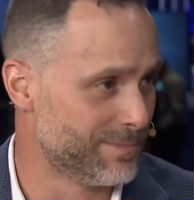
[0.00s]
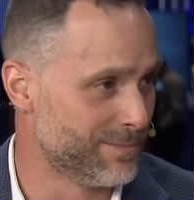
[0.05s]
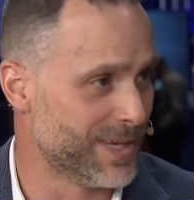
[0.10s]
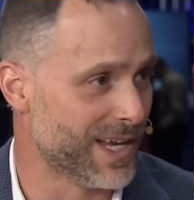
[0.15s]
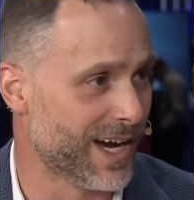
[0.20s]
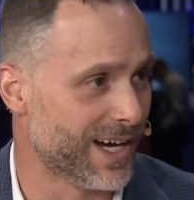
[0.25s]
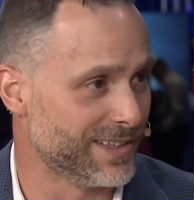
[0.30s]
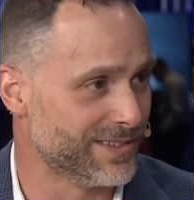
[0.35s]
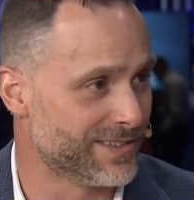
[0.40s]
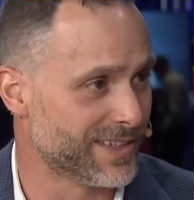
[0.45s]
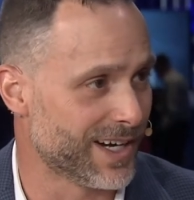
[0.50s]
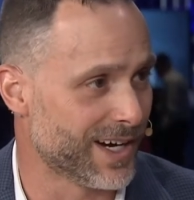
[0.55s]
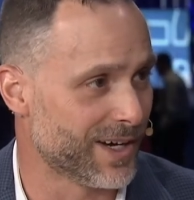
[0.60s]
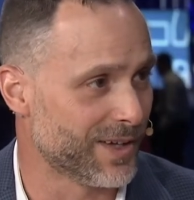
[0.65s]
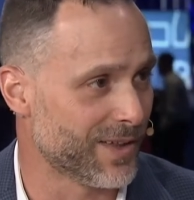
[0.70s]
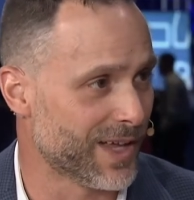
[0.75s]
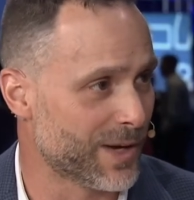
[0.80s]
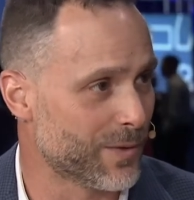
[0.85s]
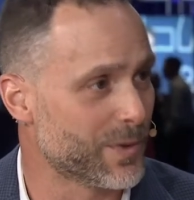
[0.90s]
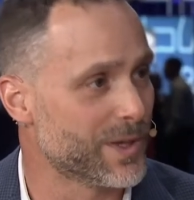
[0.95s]
beyond
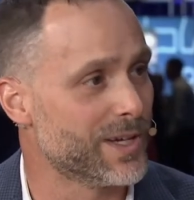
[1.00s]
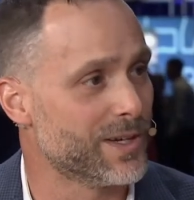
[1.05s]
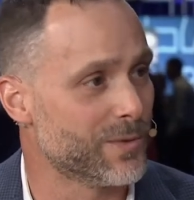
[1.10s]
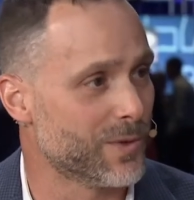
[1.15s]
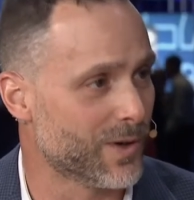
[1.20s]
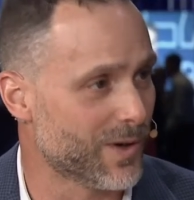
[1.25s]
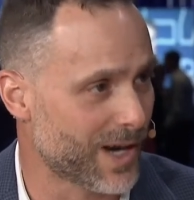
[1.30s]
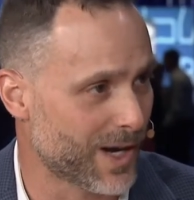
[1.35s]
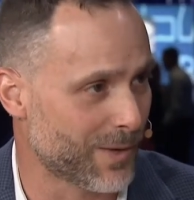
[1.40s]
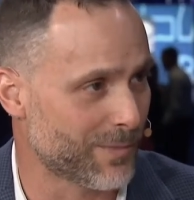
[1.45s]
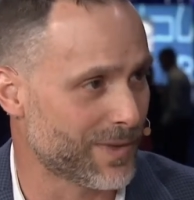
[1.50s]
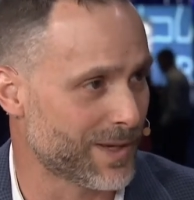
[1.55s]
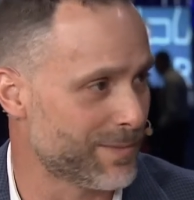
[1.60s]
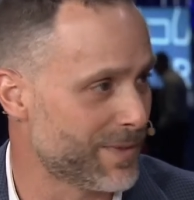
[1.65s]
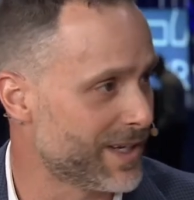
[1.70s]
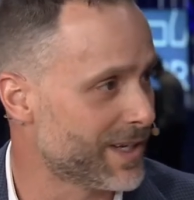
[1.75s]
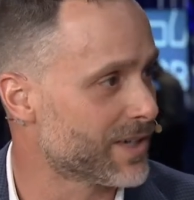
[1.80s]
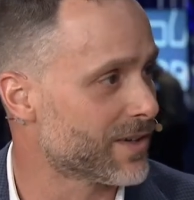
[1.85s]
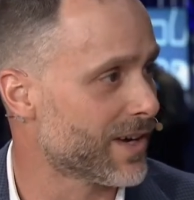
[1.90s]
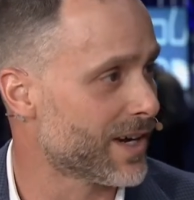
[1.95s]
Dell that we will help them
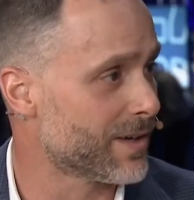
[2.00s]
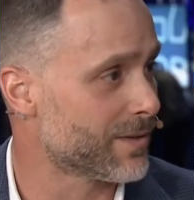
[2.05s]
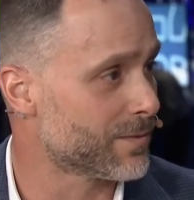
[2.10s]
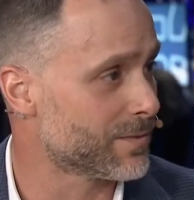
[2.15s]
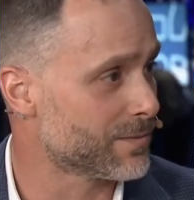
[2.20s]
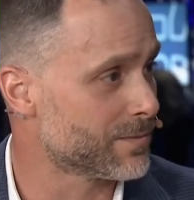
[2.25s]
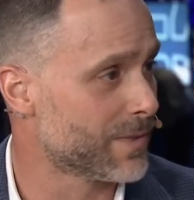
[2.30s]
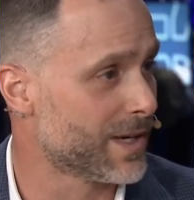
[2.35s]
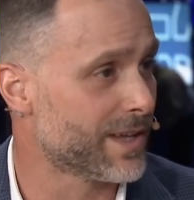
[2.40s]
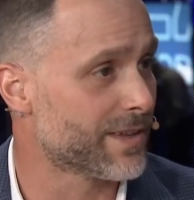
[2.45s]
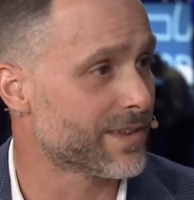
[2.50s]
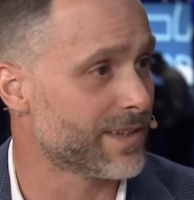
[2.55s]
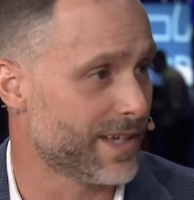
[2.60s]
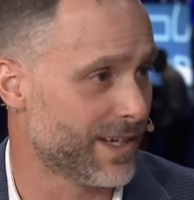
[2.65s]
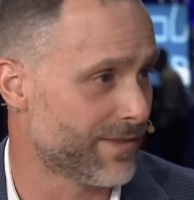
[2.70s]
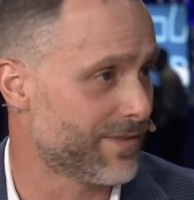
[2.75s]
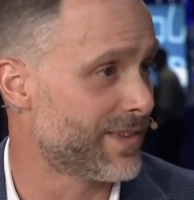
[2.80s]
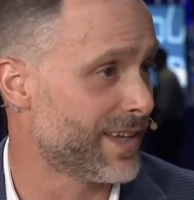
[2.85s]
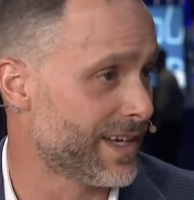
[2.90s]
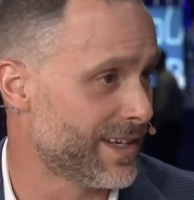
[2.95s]
integrate with
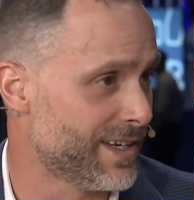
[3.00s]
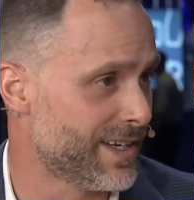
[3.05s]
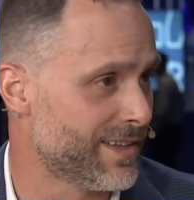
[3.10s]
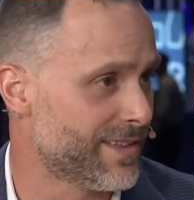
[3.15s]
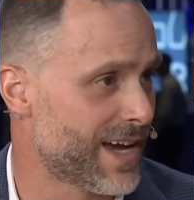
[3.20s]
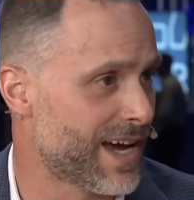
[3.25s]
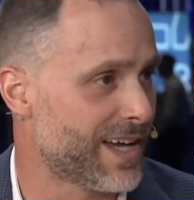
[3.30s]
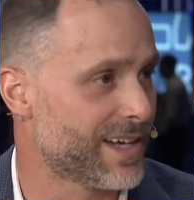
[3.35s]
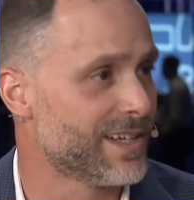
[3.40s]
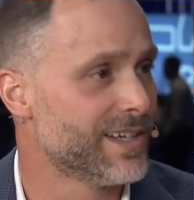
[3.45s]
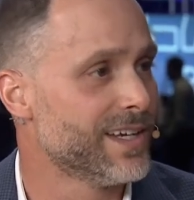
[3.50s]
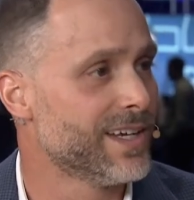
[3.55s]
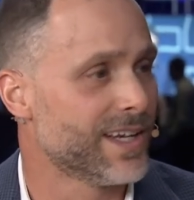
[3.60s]
if they need that.